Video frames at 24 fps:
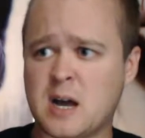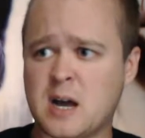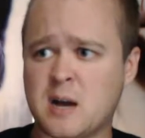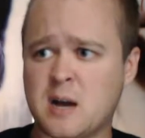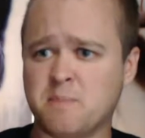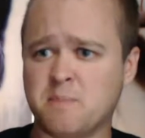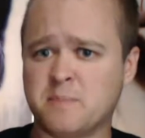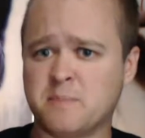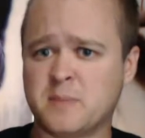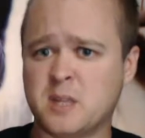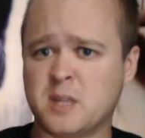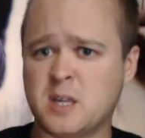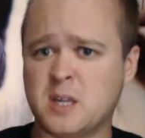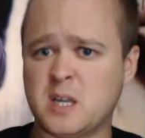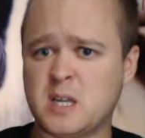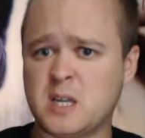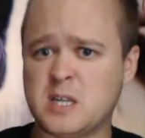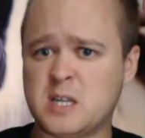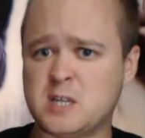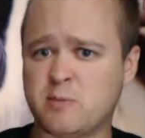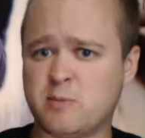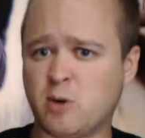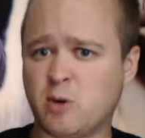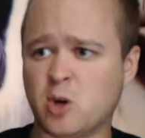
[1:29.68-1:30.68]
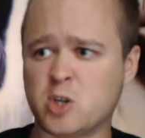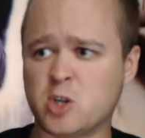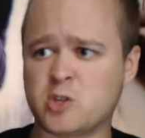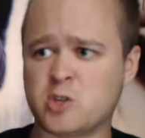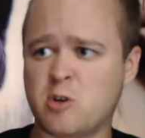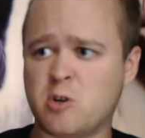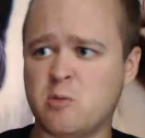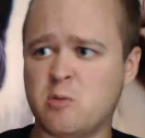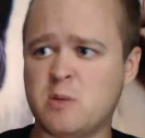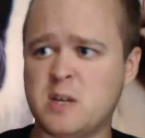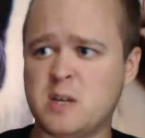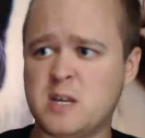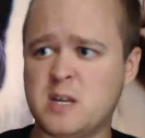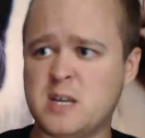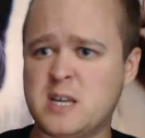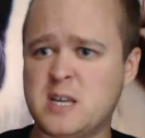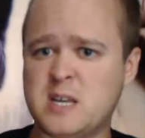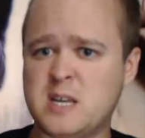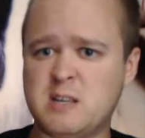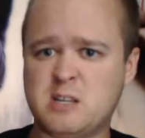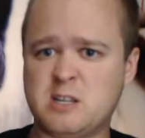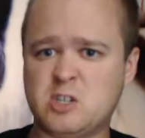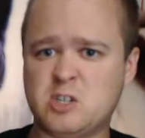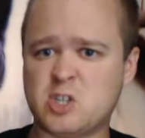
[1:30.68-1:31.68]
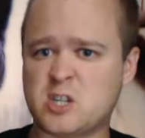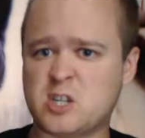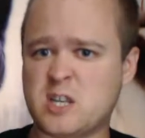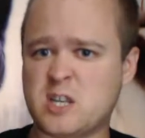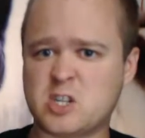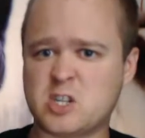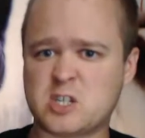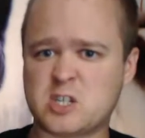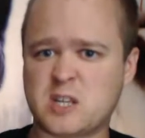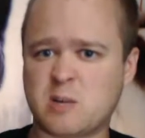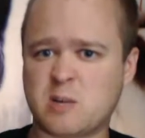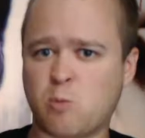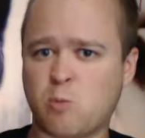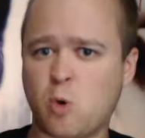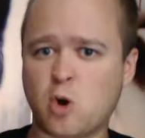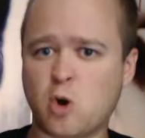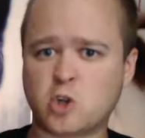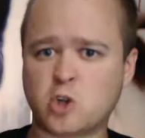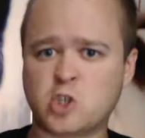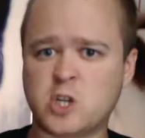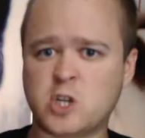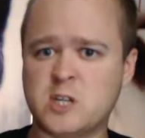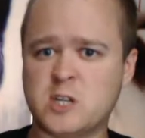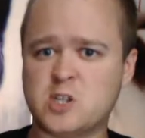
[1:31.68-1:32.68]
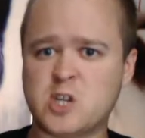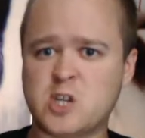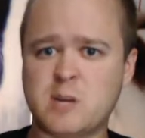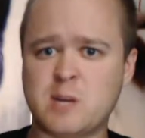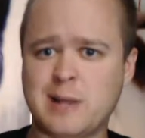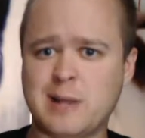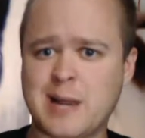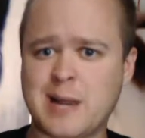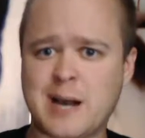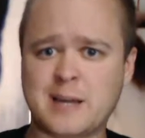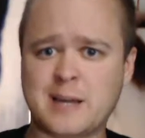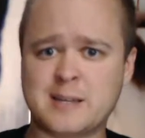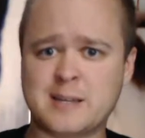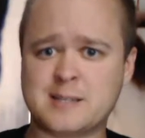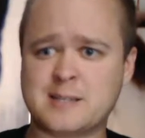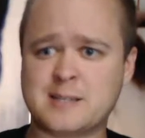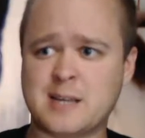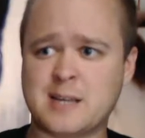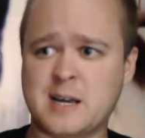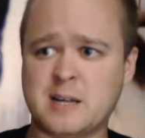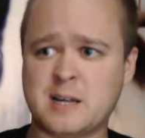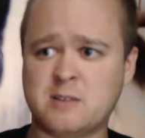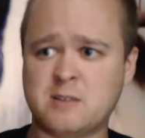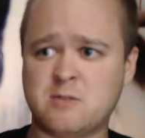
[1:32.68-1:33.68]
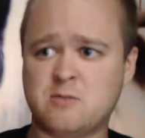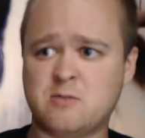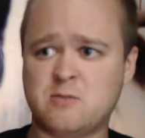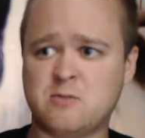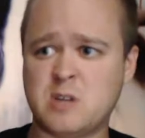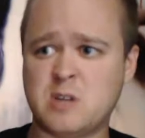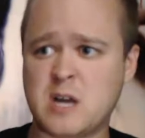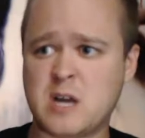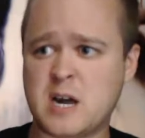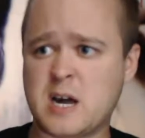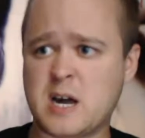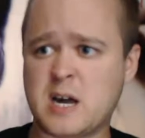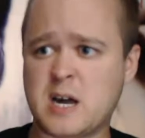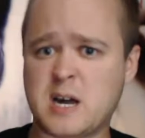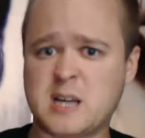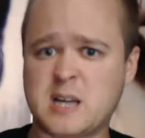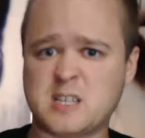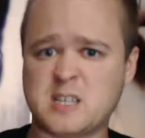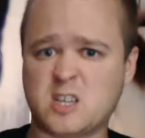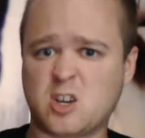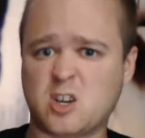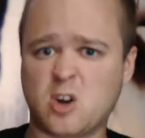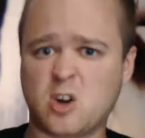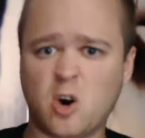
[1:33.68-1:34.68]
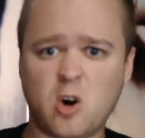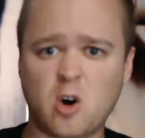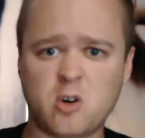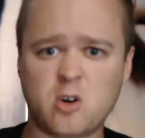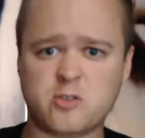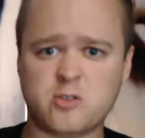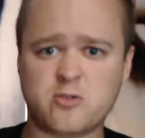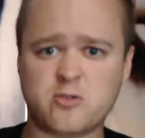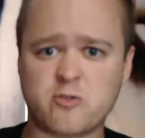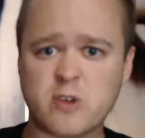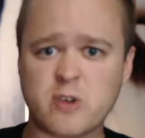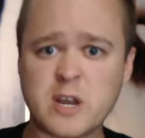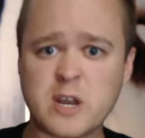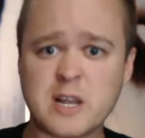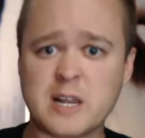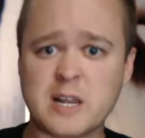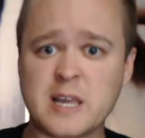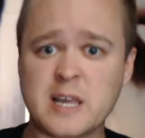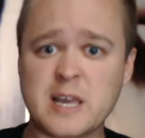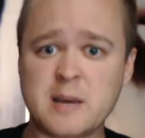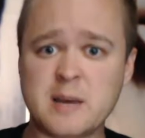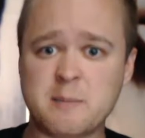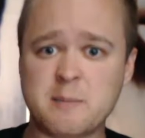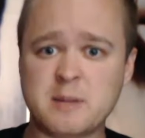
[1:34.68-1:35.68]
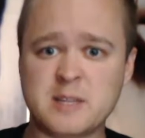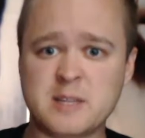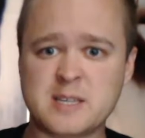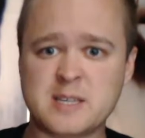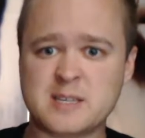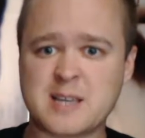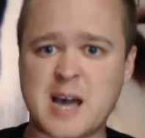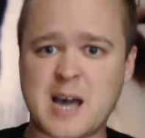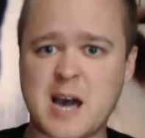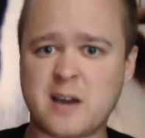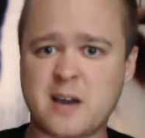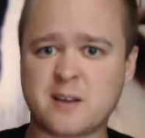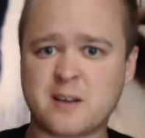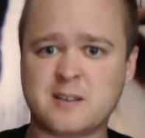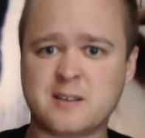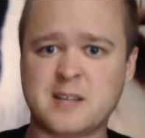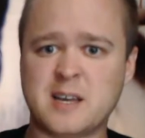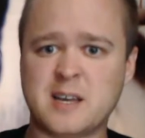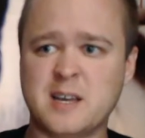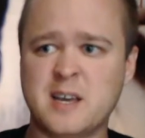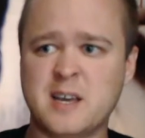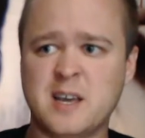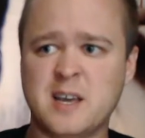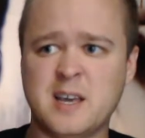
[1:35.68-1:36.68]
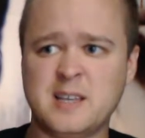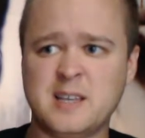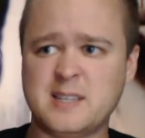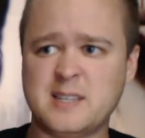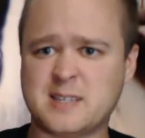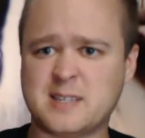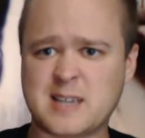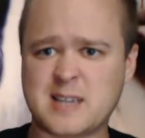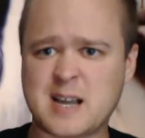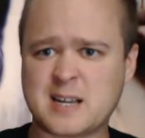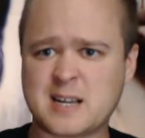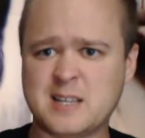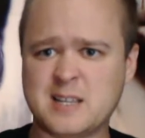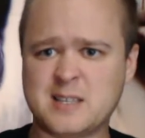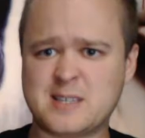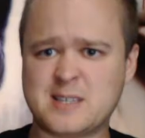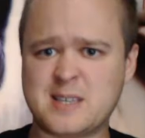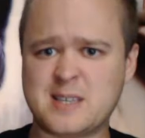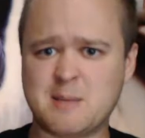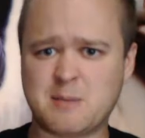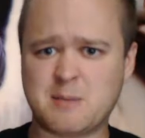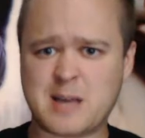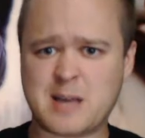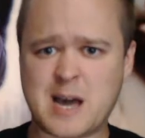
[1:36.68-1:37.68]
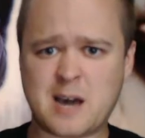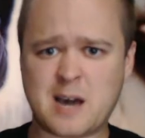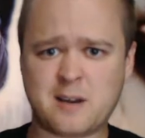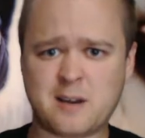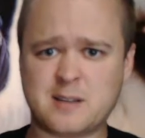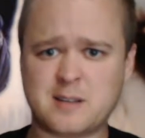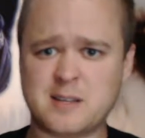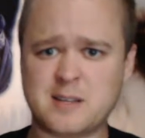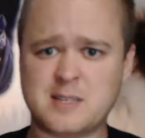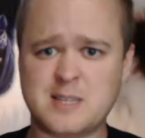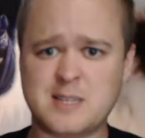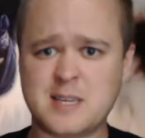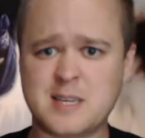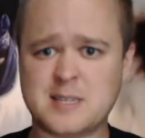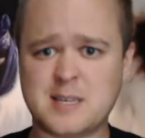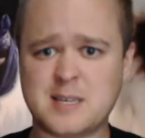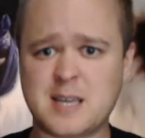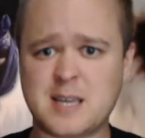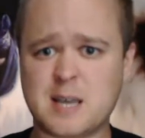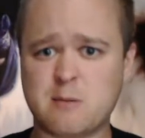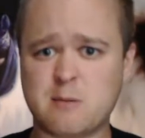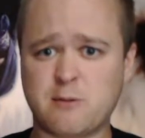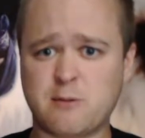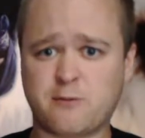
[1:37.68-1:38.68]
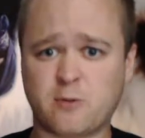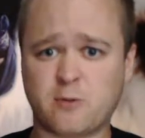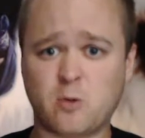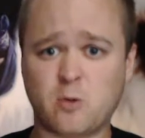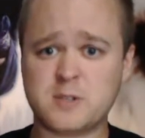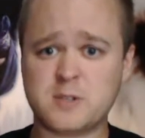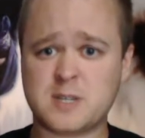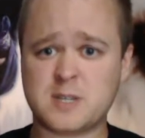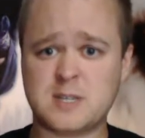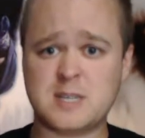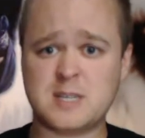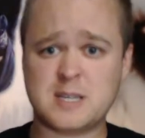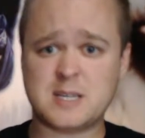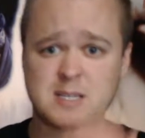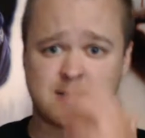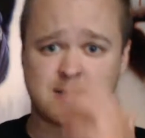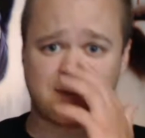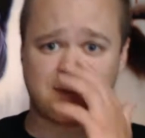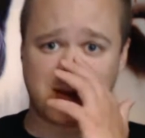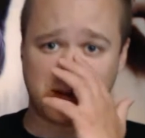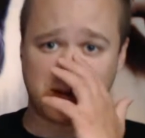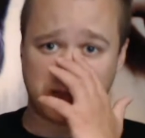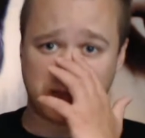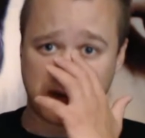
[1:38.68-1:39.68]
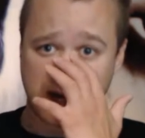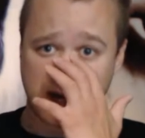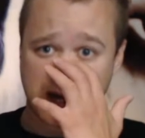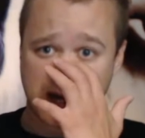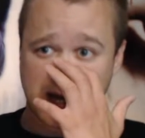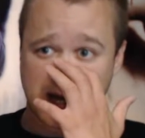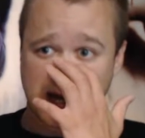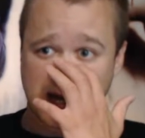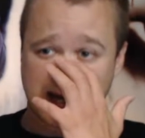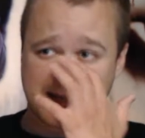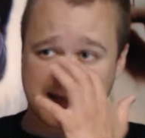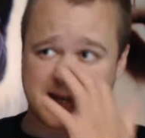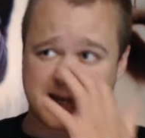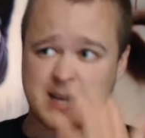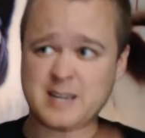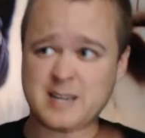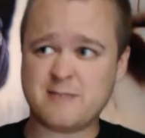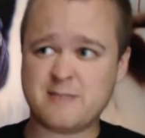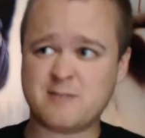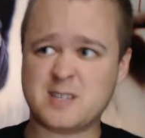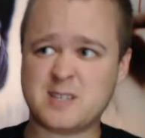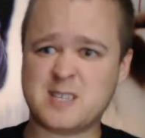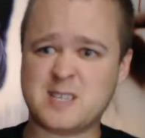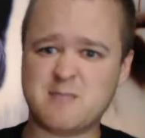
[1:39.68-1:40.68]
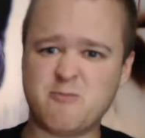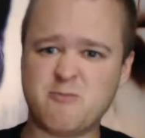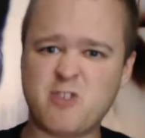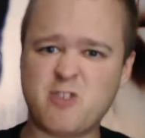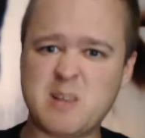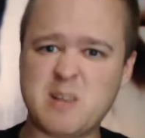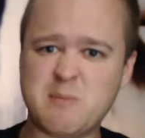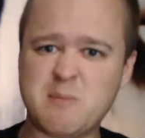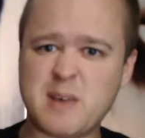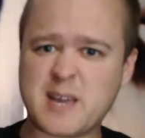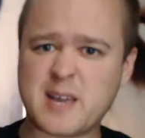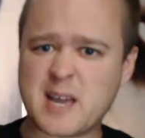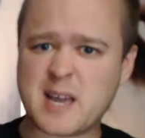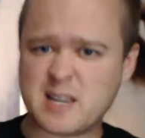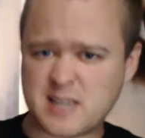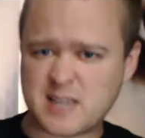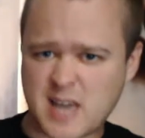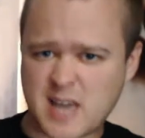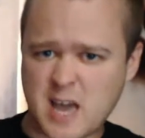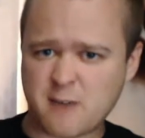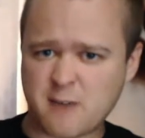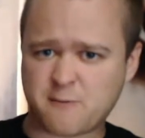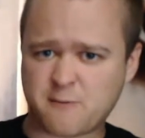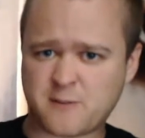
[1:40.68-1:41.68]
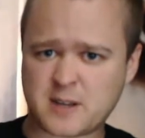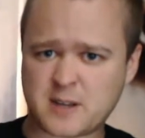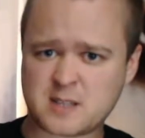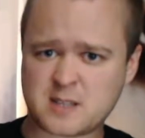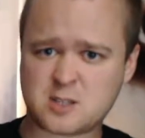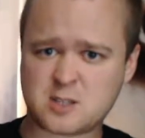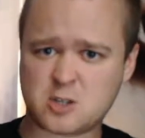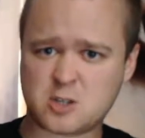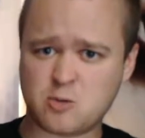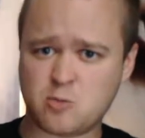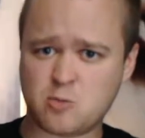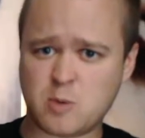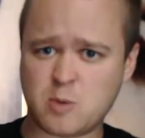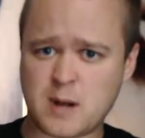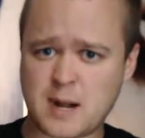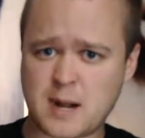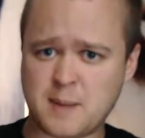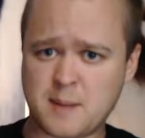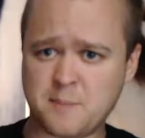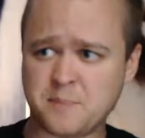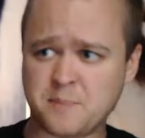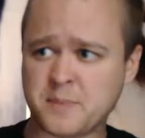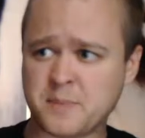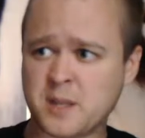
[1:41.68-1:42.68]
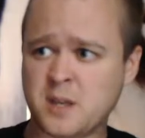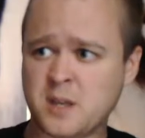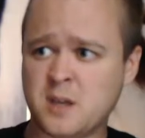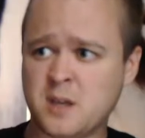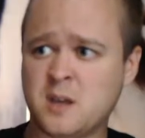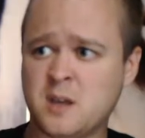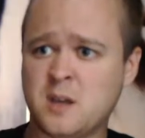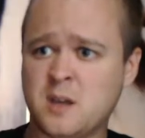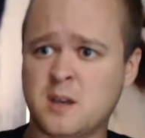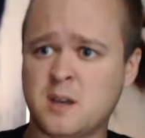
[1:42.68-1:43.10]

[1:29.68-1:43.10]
To be honest with you, it's just like watching Jaime Lannister as a god, really. I mean, this character is exactly the same character as he is in Game of Thrones in this film. Kind of doesn't really make any effort to kind